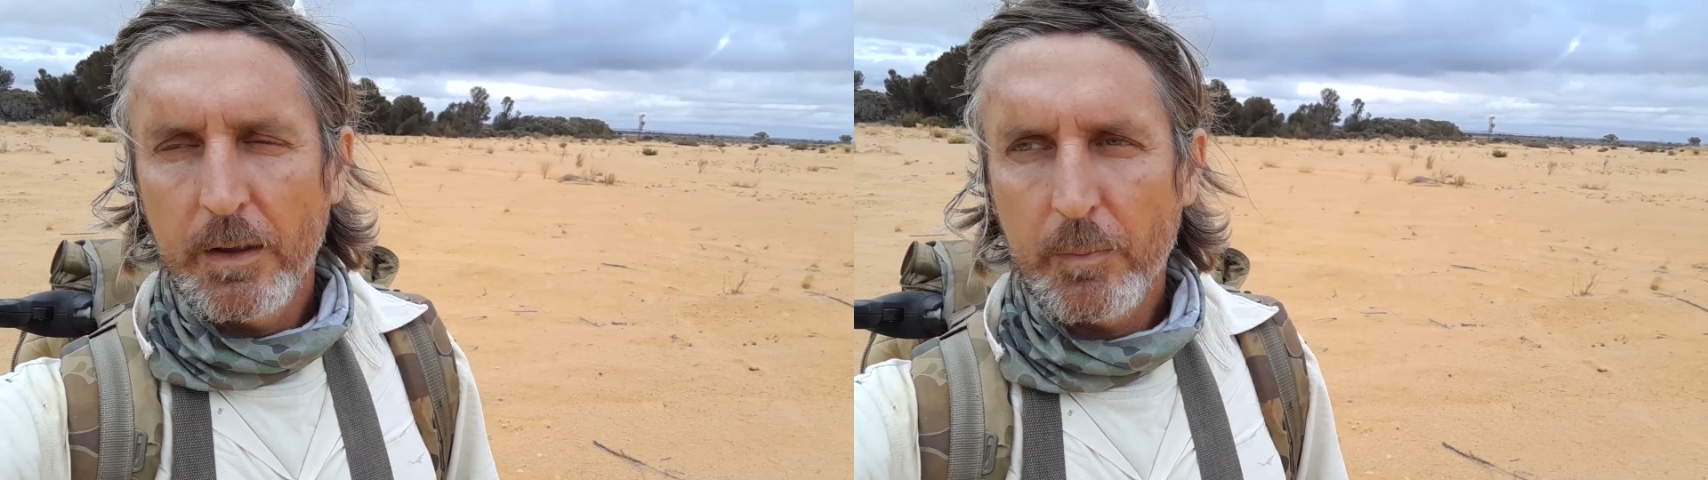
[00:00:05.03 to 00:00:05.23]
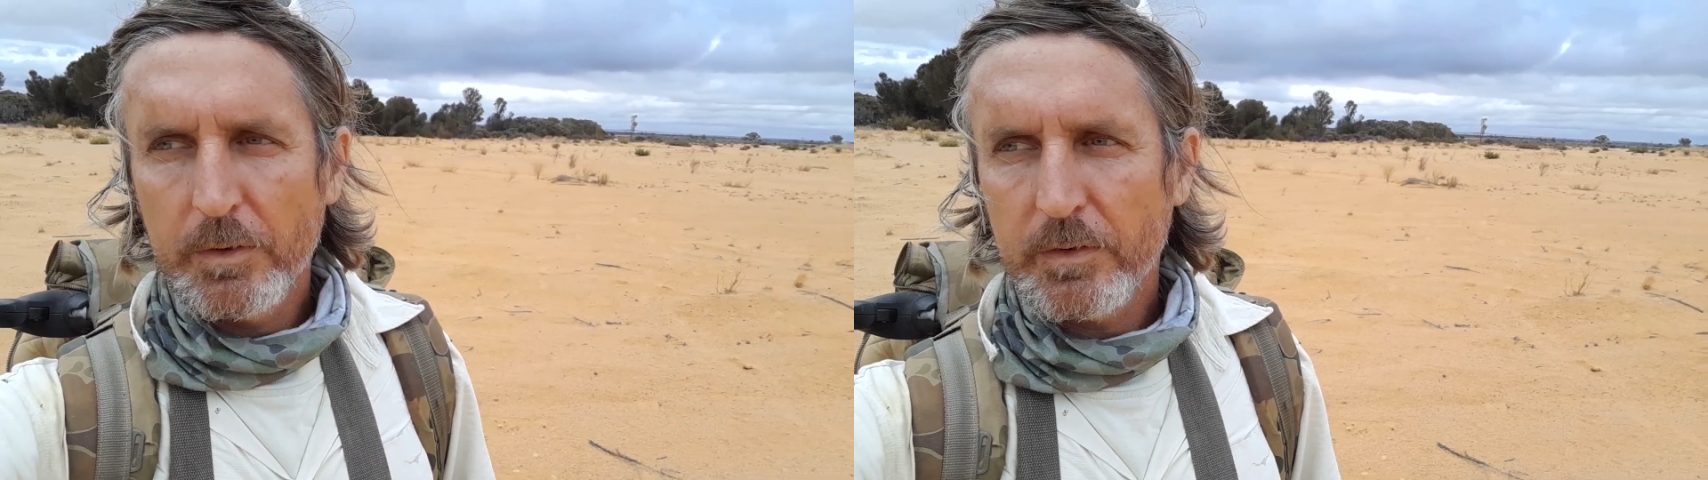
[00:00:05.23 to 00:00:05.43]

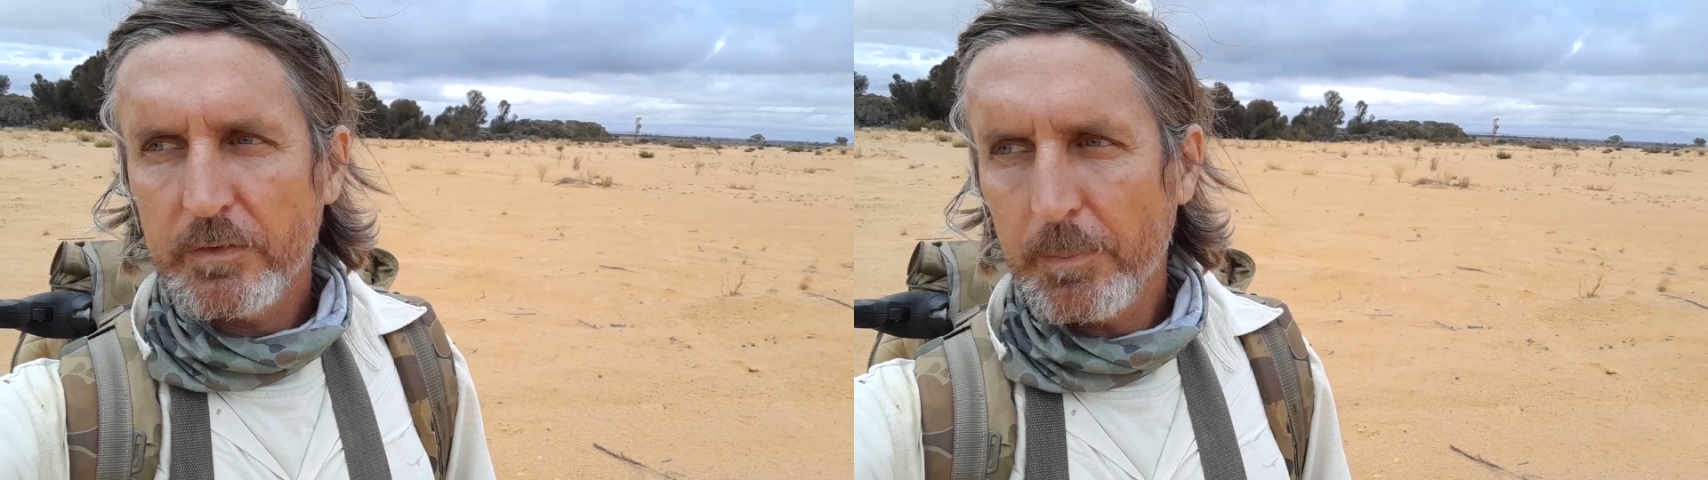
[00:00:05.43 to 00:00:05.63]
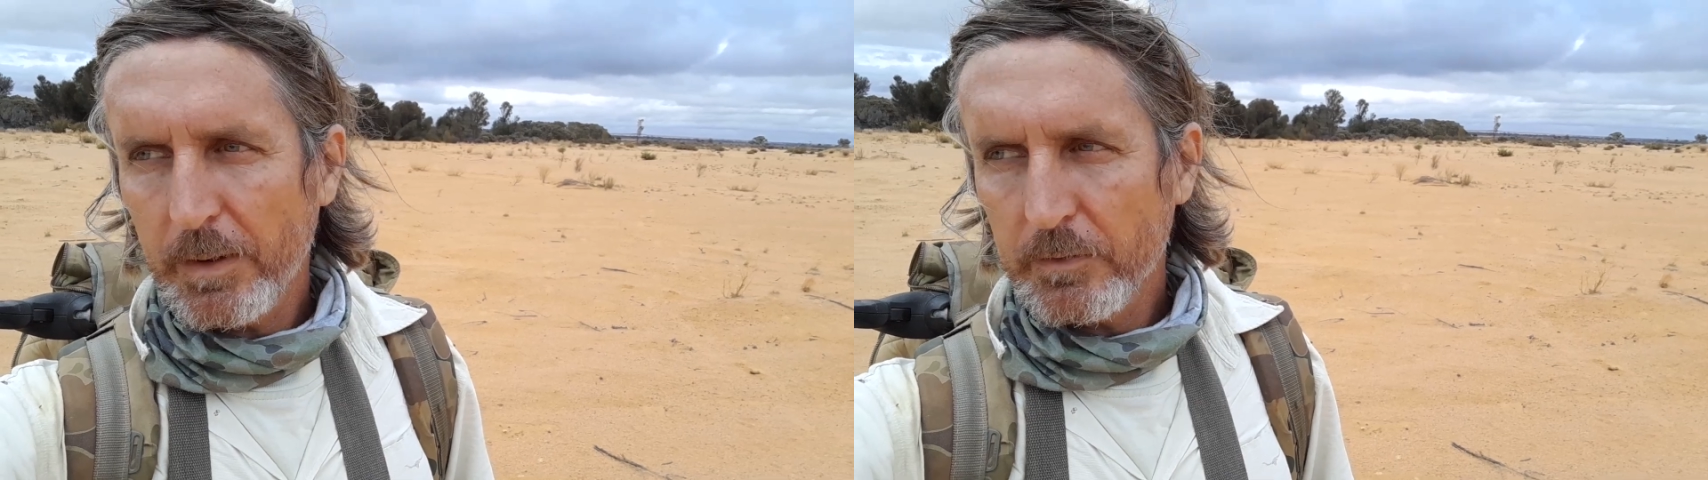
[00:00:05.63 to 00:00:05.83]
We're
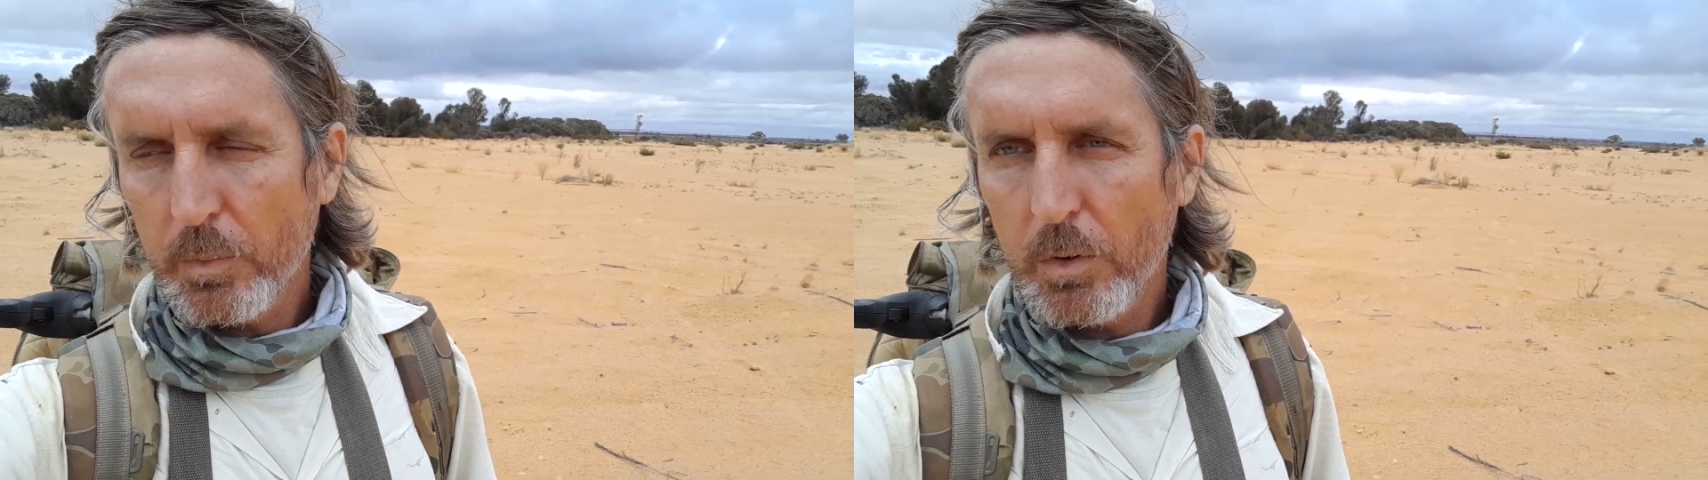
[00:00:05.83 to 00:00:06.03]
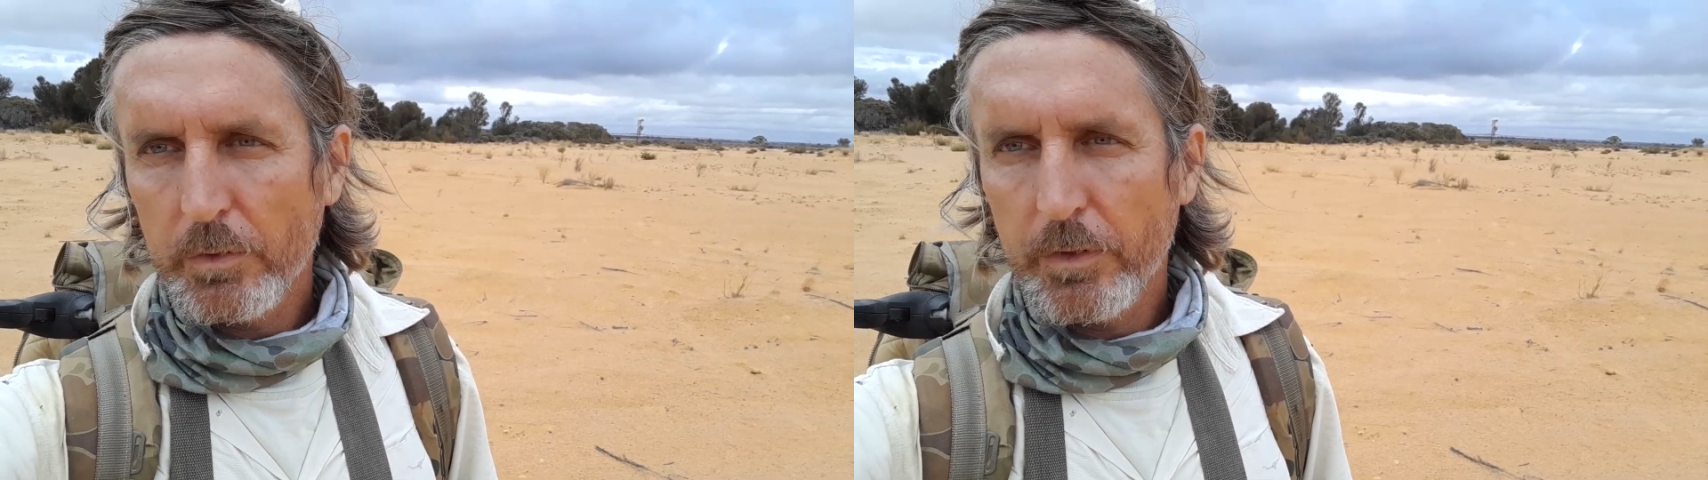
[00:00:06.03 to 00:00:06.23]
just about to
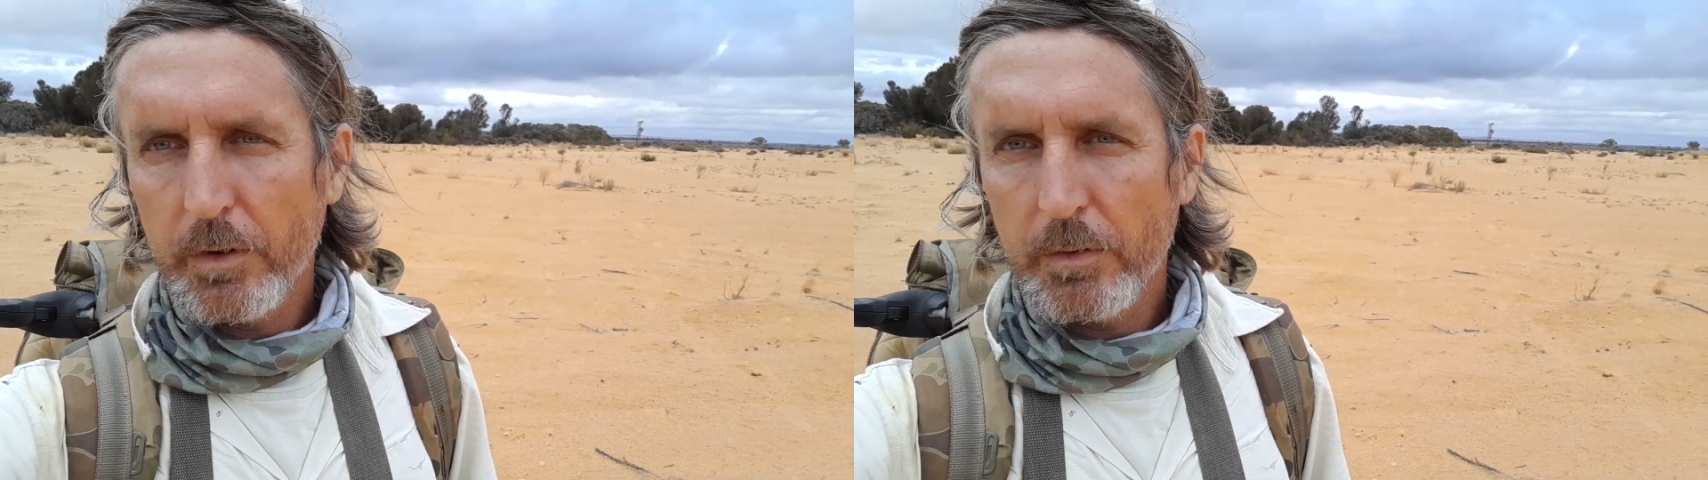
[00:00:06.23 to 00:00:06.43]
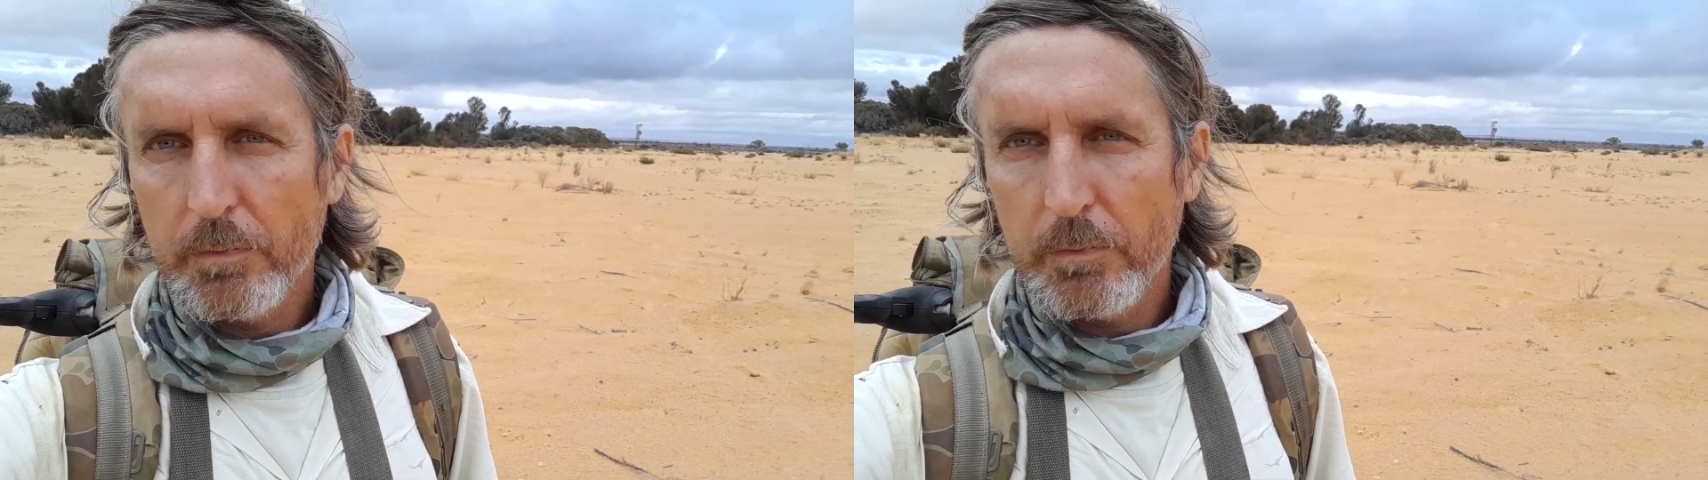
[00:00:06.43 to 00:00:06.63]
walk the